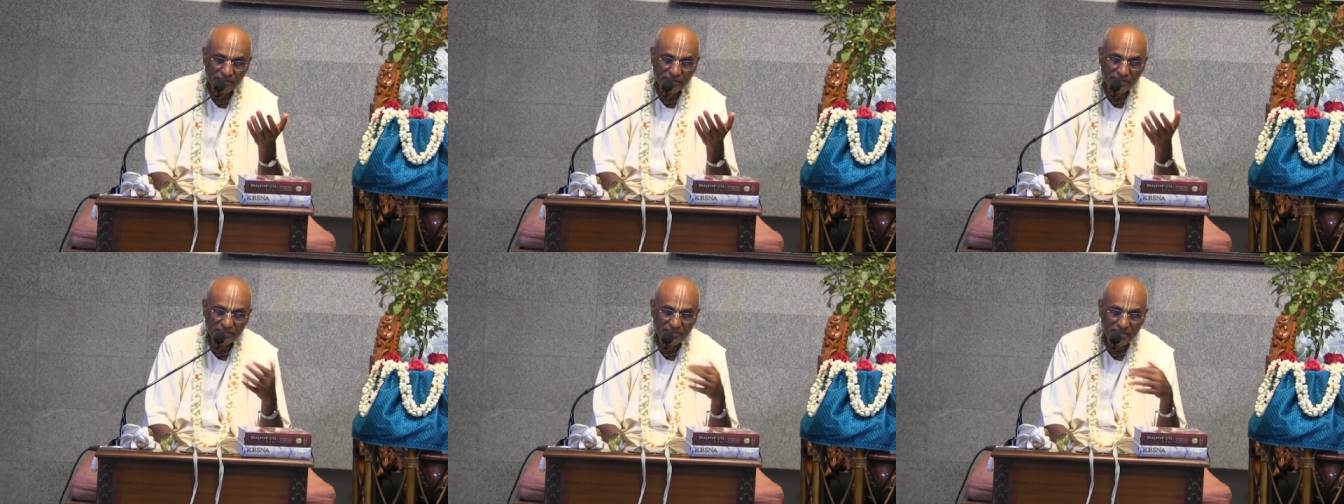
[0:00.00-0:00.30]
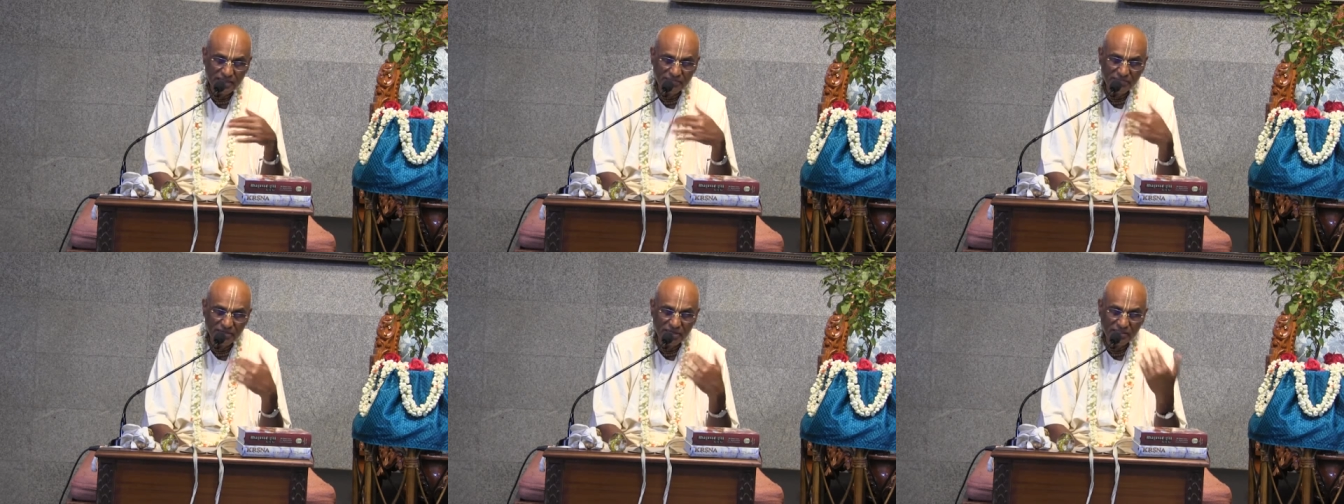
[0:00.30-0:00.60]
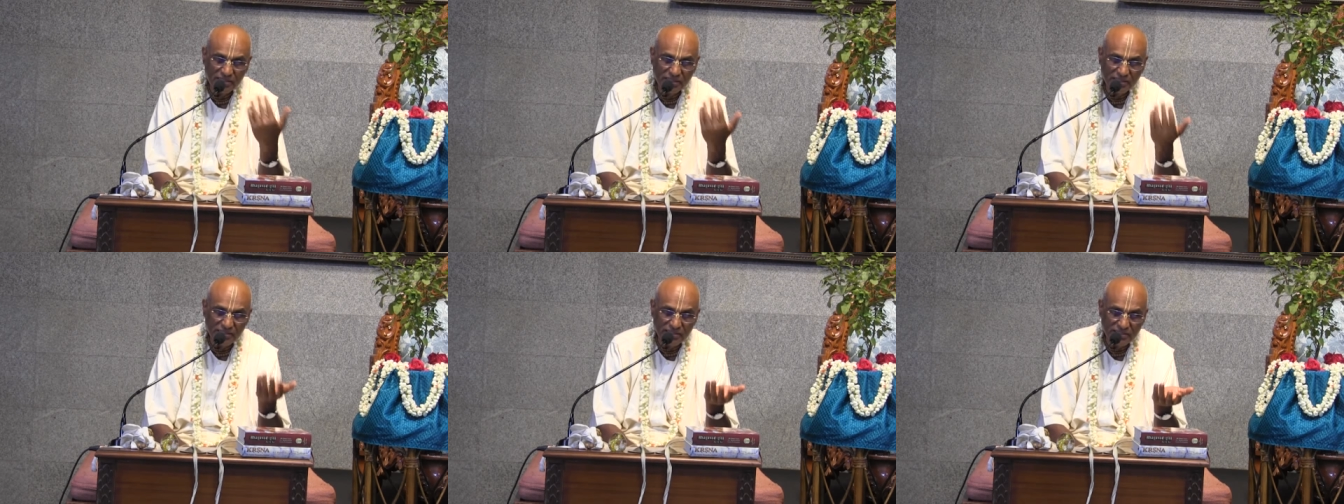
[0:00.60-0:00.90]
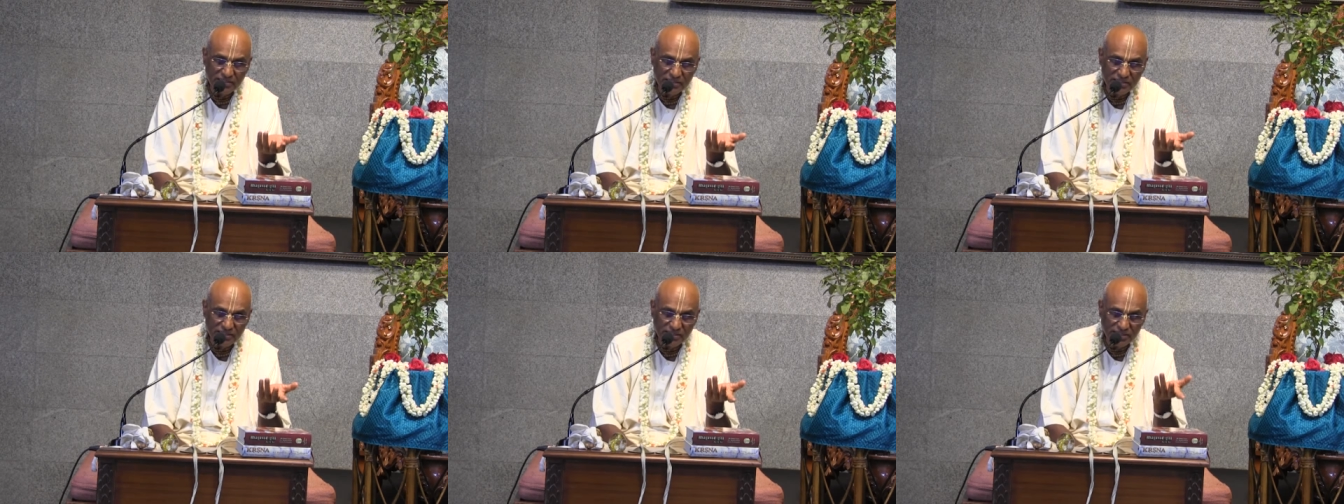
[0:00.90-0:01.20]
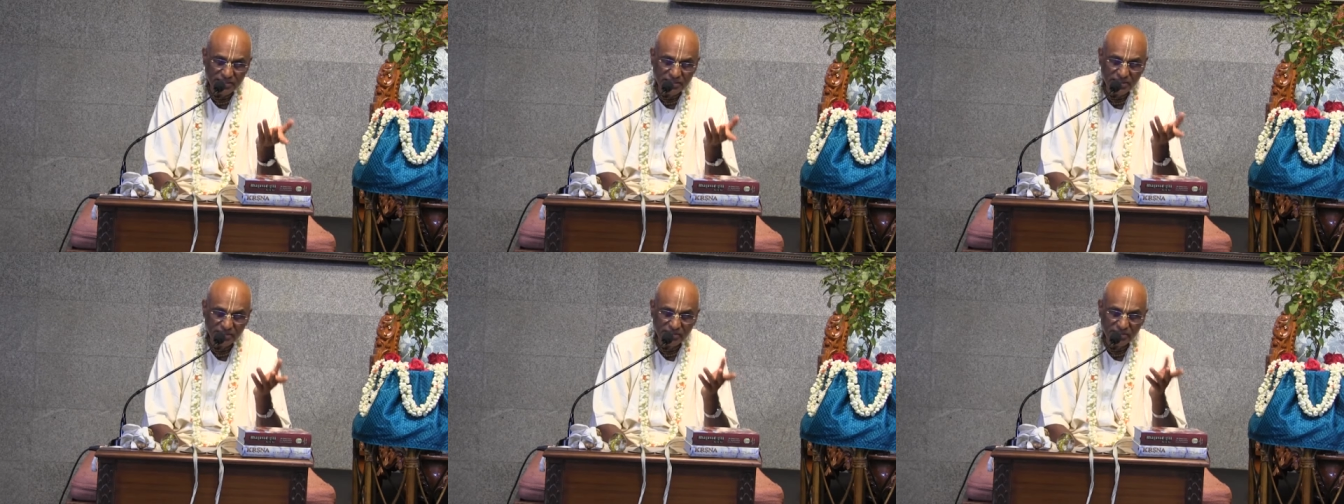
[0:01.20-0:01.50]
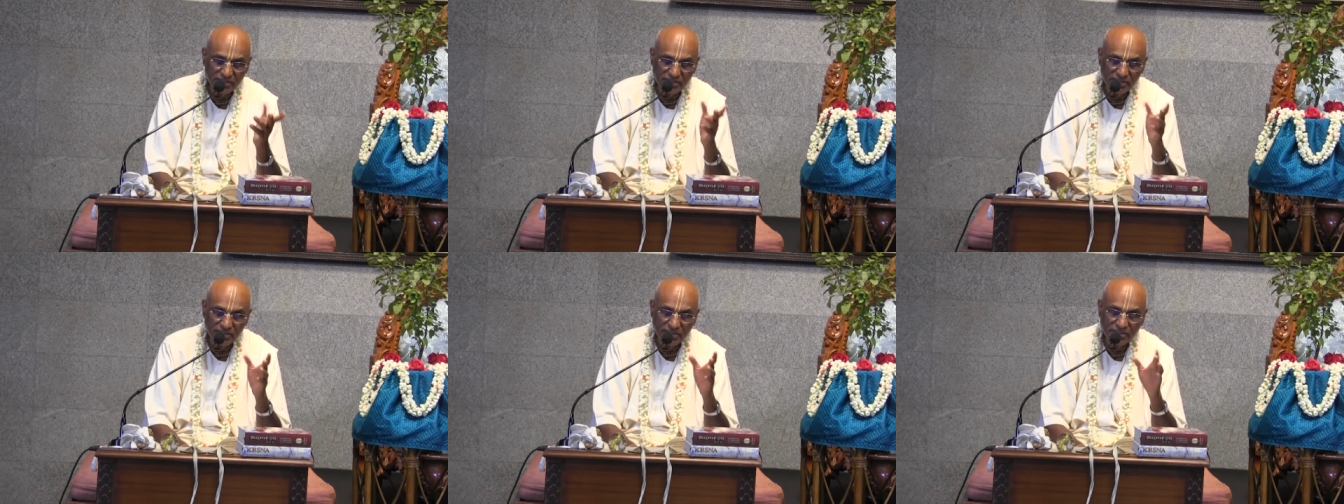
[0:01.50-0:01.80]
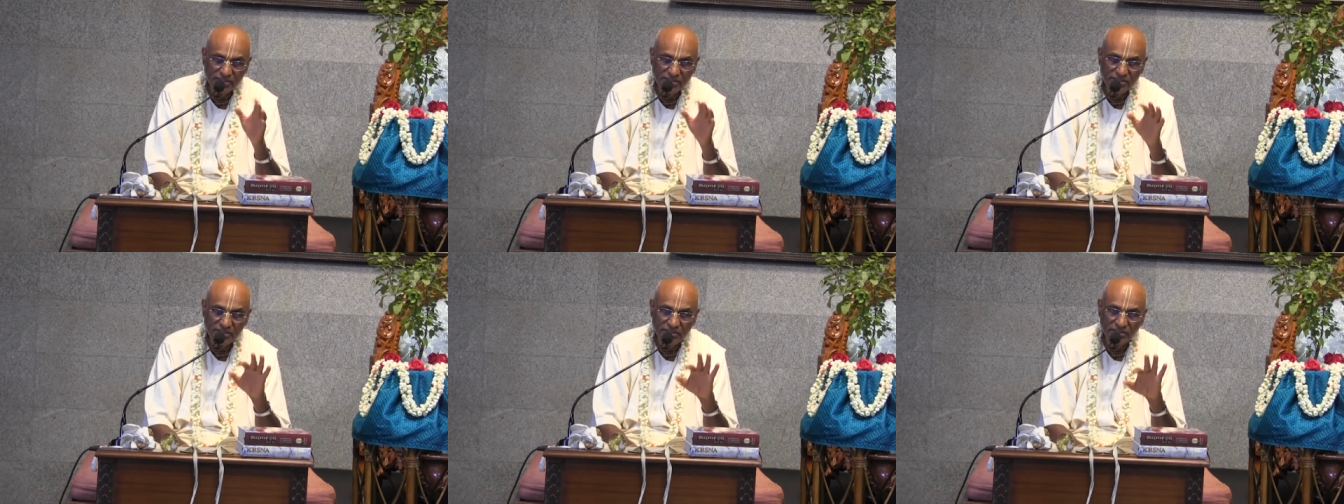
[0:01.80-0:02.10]
simultaneously Shakti
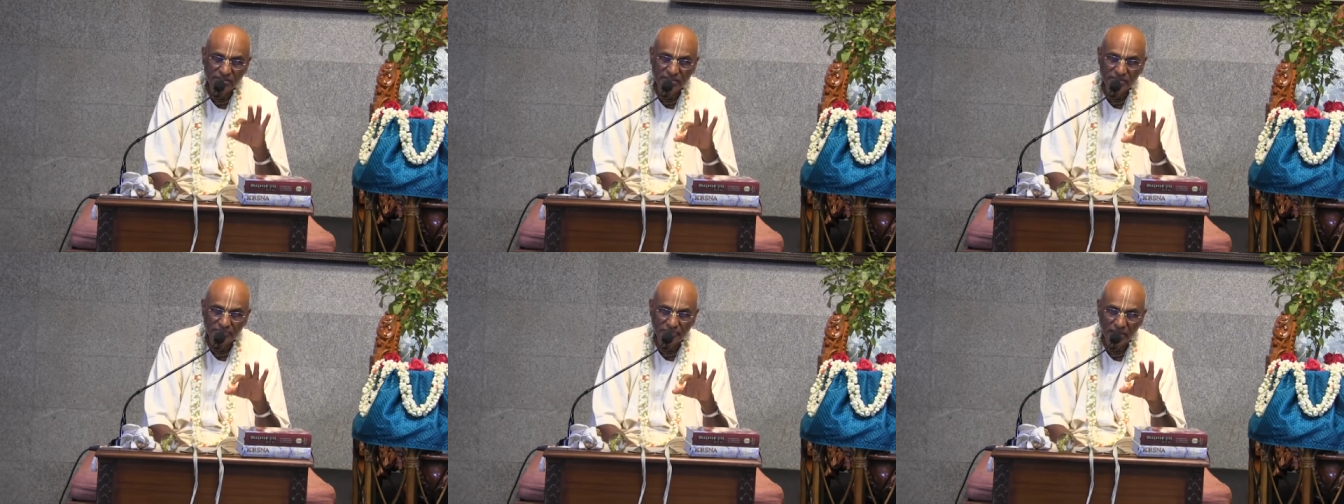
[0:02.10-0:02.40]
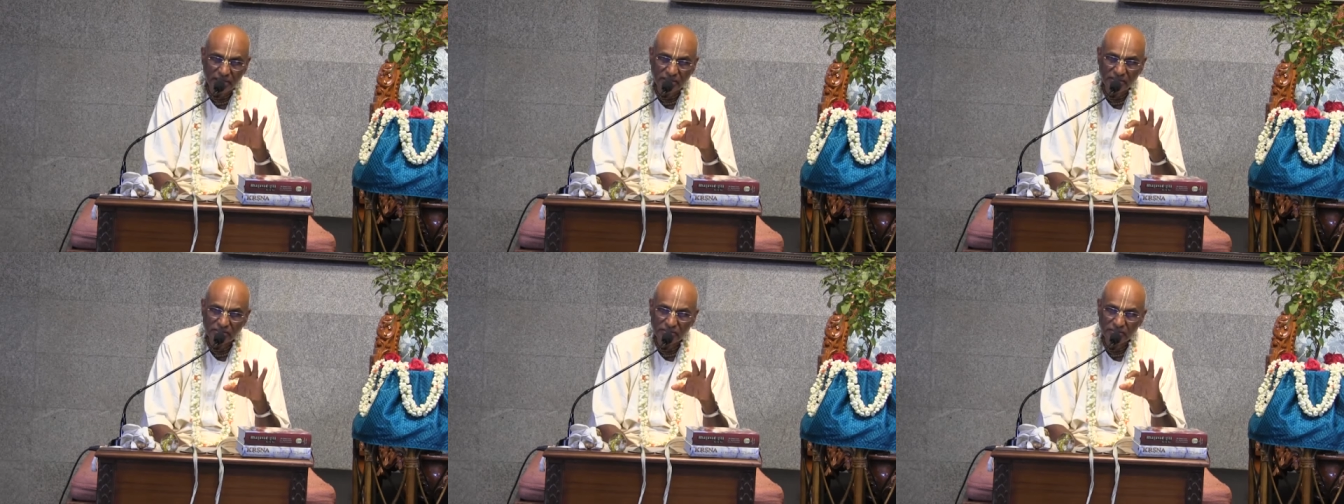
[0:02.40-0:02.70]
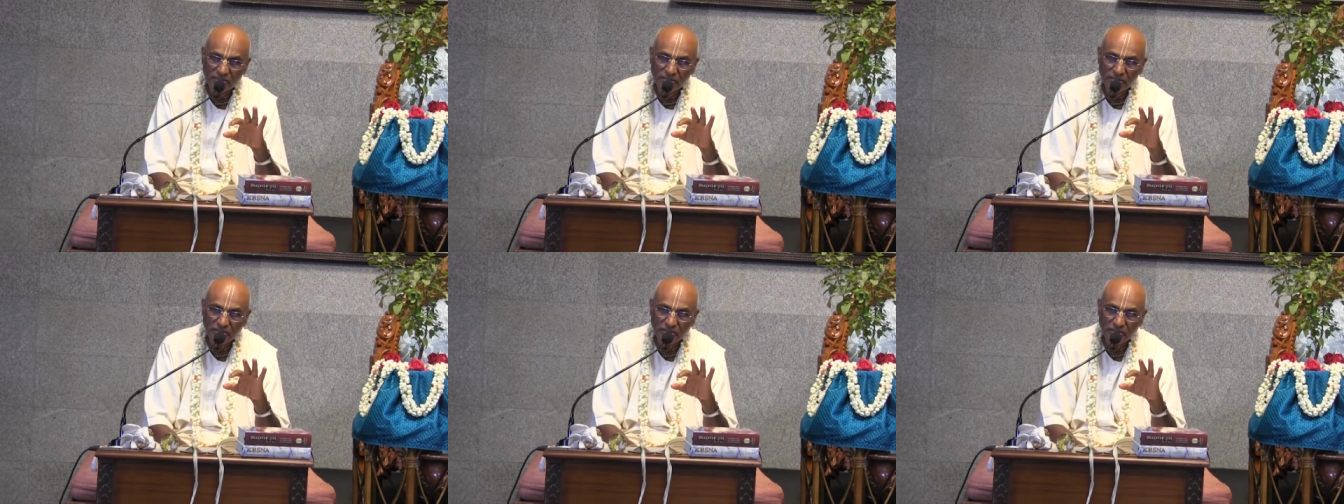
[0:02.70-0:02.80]
and Shaktiman,